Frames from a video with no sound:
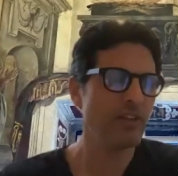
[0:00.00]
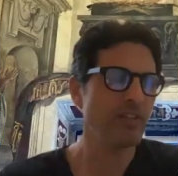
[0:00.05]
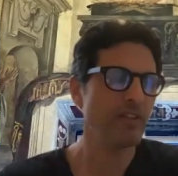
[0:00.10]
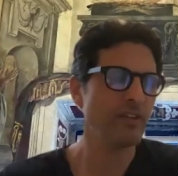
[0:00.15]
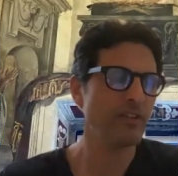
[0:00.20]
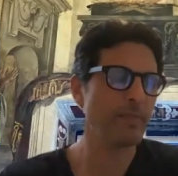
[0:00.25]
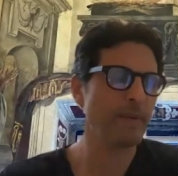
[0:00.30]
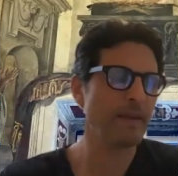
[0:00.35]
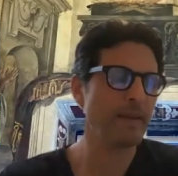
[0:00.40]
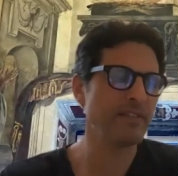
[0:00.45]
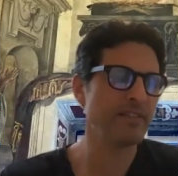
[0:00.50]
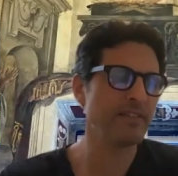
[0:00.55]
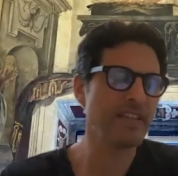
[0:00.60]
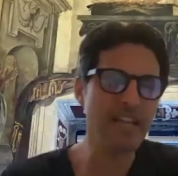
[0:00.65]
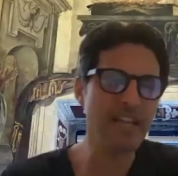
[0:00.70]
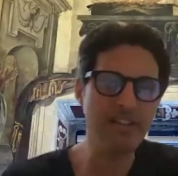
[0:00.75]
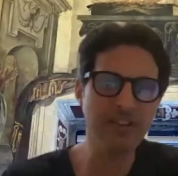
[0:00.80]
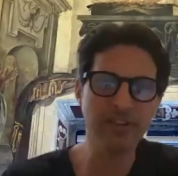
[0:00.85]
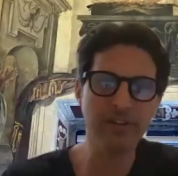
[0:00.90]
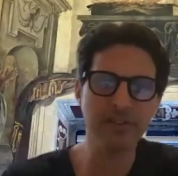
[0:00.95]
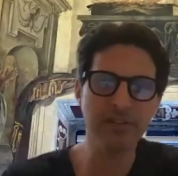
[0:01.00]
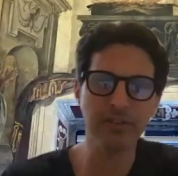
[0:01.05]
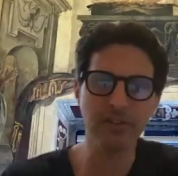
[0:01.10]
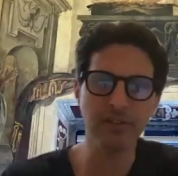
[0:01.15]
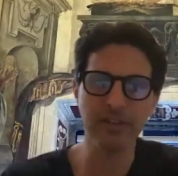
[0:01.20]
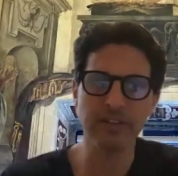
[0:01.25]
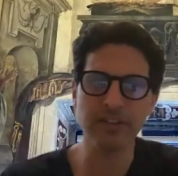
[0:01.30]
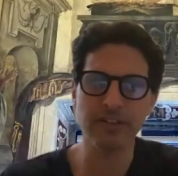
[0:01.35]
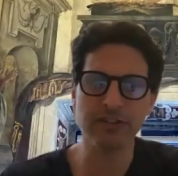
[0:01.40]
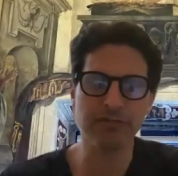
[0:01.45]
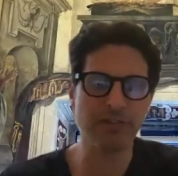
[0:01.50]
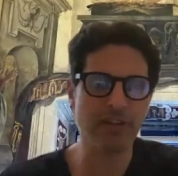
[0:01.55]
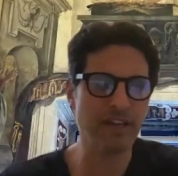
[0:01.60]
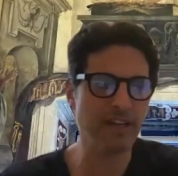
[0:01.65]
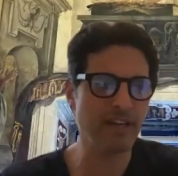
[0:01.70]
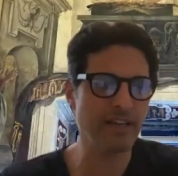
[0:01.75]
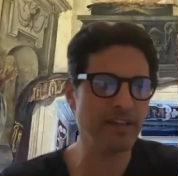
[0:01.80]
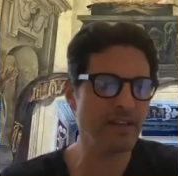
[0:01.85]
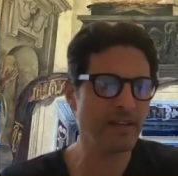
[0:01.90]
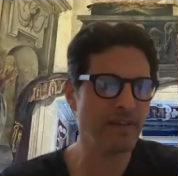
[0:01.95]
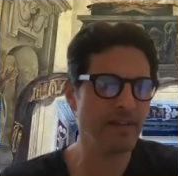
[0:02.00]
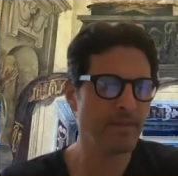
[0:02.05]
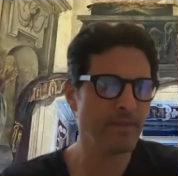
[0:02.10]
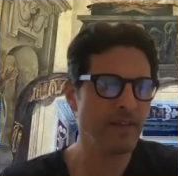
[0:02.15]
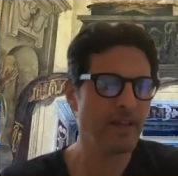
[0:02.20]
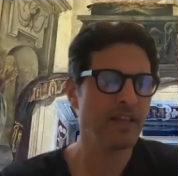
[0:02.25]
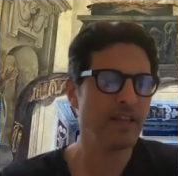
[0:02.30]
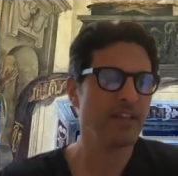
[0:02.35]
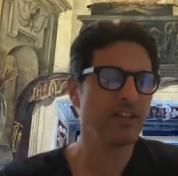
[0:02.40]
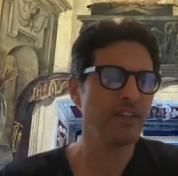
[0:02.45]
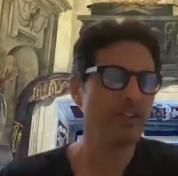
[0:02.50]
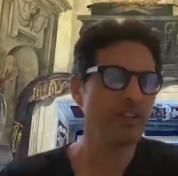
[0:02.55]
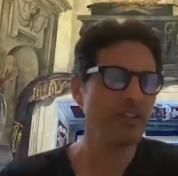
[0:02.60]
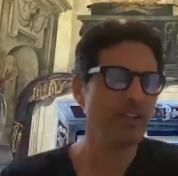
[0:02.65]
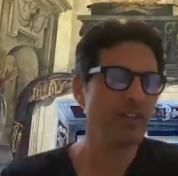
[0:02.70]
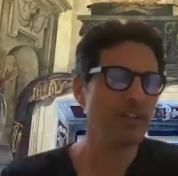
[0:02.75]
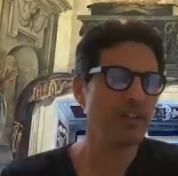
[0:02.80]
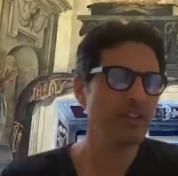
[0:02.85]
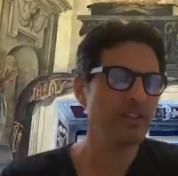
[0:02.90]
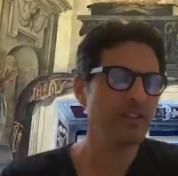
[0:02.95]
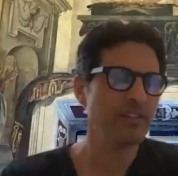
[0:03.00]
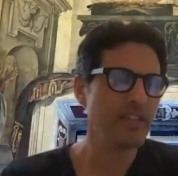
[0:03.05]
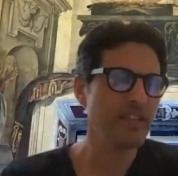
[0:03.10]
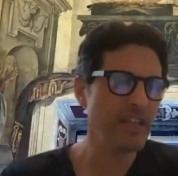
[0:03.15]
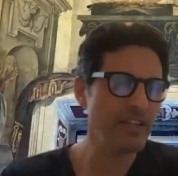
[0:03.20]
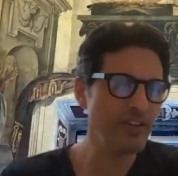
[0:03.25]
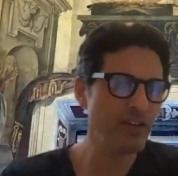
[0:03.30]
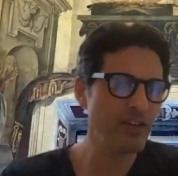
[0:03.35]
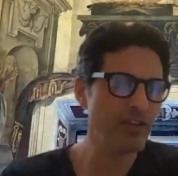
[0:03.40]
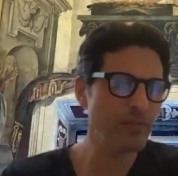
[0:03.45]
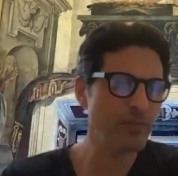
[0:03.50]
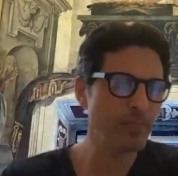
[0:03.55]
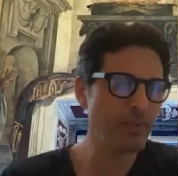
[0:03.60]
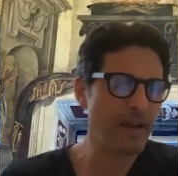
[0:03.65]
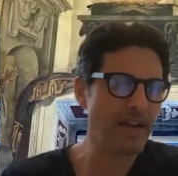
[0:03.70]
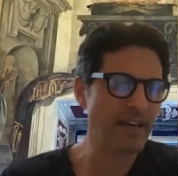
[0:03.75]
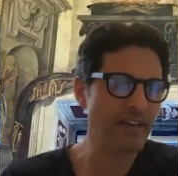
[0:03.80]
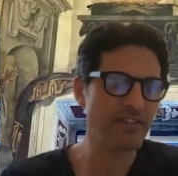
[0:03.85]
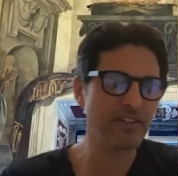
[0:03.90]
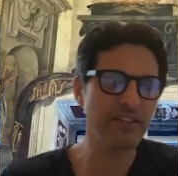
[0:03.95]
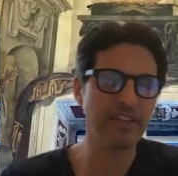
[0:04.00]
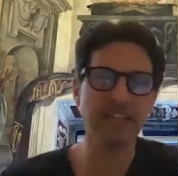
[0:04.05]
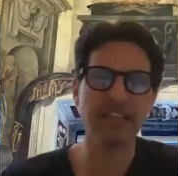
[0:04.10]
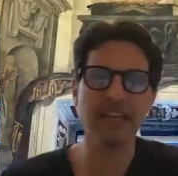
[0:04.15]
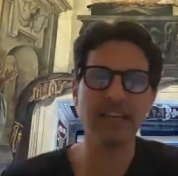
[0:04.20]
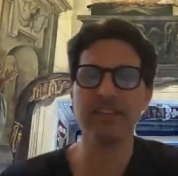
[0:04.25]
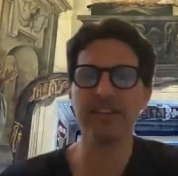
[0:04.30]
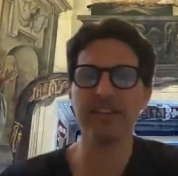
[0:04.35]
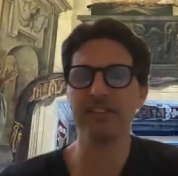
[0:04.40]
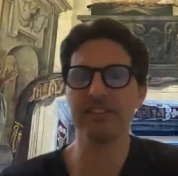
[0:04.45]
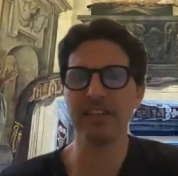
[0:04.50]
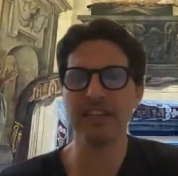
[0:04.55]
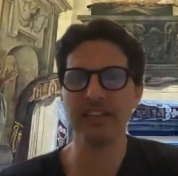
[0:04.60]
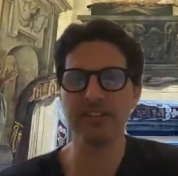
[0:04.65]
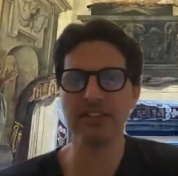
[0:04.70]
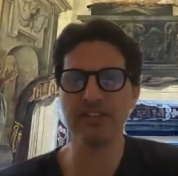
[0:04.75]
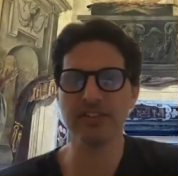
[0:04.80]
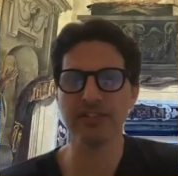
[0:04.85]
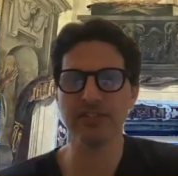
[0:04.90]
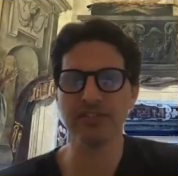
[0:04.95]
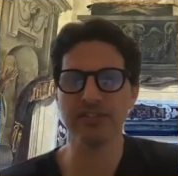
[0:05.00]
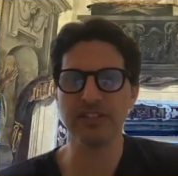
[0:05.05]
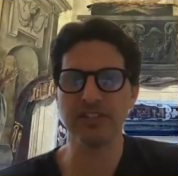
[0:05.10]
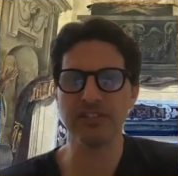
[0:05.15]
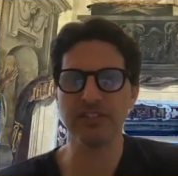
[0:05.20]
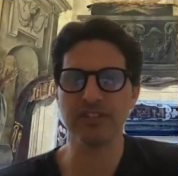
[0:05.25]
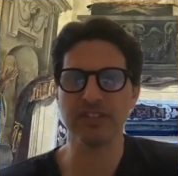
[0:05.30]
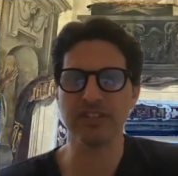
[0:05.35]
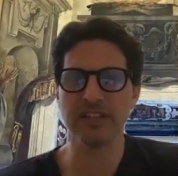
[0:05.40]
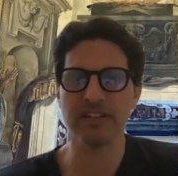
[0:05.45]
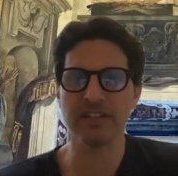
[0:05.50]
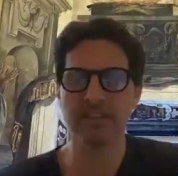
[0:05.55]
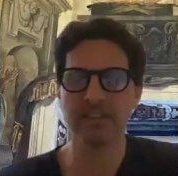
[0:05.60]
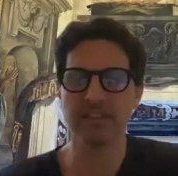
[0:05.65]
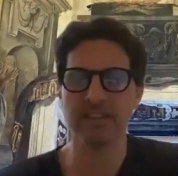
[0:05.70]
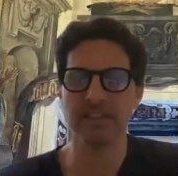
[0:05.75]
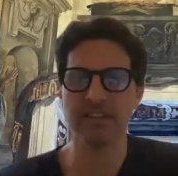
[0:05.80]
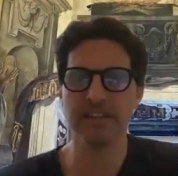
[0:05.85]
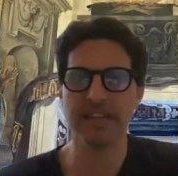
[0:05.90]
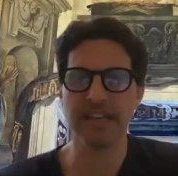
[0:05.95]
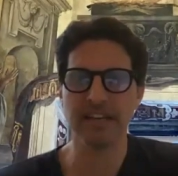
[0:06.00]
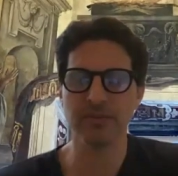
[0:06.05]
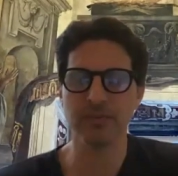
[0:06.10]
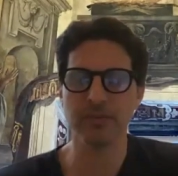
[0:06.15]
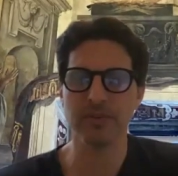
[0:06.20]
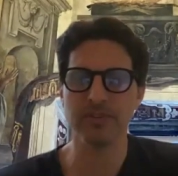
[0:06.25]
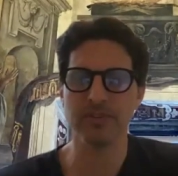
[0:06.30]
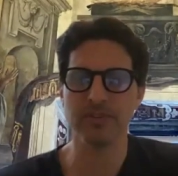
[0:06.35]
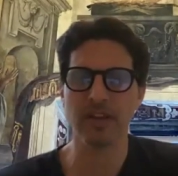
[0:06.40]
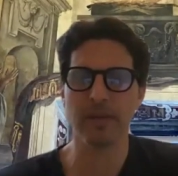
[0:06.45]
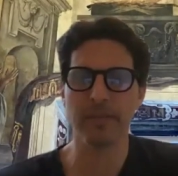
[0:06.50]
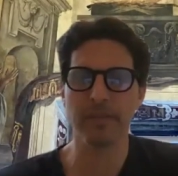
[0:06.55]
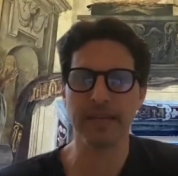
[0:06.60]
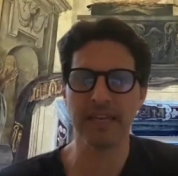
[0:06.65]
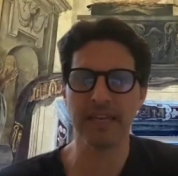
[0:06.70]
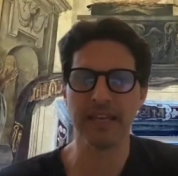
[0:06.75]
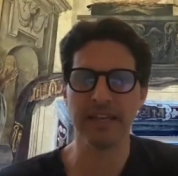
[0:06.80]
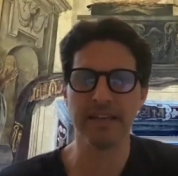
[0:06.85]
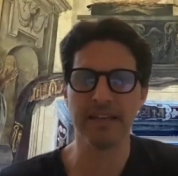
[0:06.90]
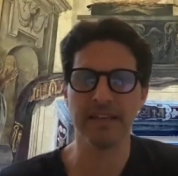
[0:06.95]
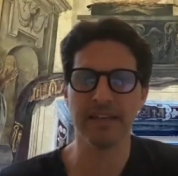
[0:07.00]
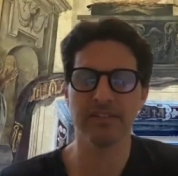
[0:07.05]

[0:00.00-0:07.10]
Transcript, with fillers: They spend 10 years learning the trade, 10 years practicing, and then 10 years teaching the next ones coming in.